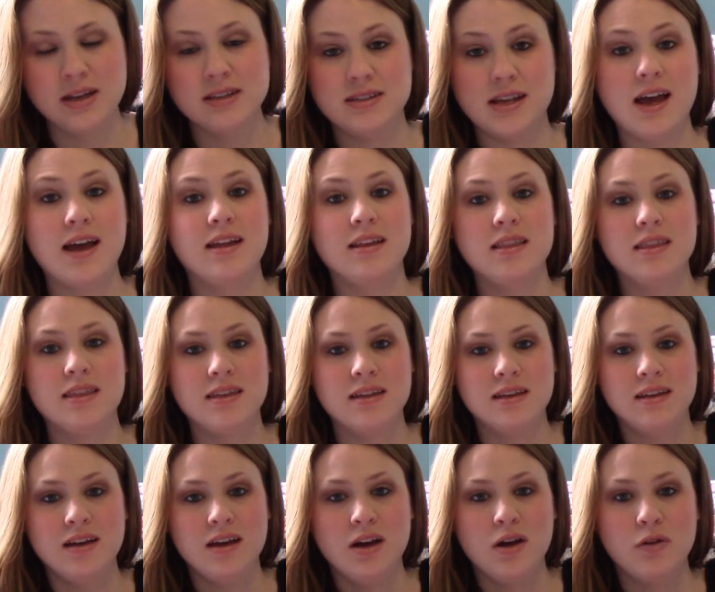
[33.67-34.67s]
10th,
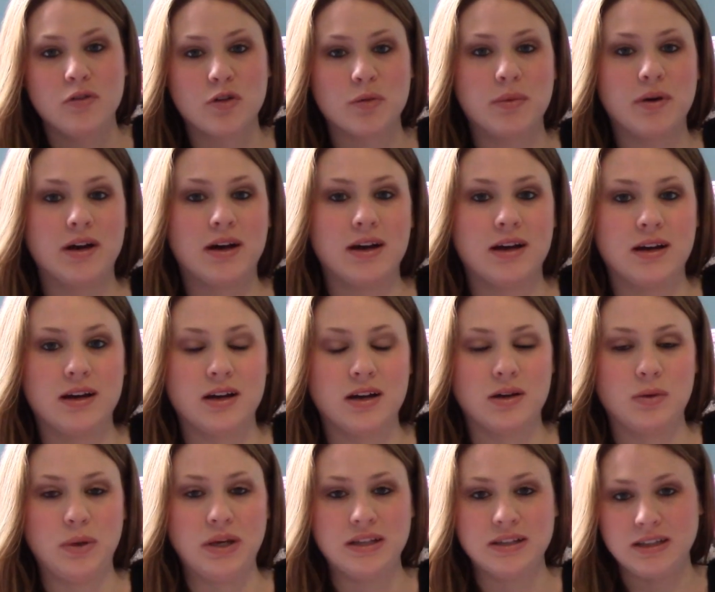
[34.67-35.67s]
for
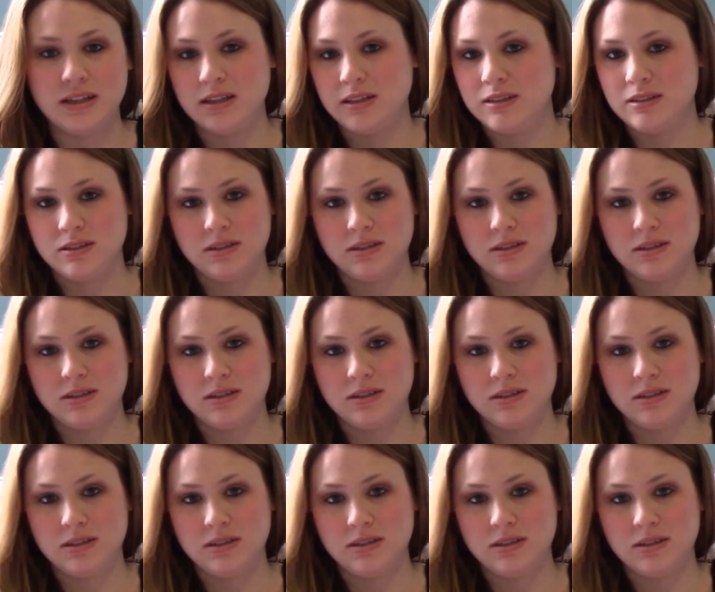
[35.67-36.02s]
my weekly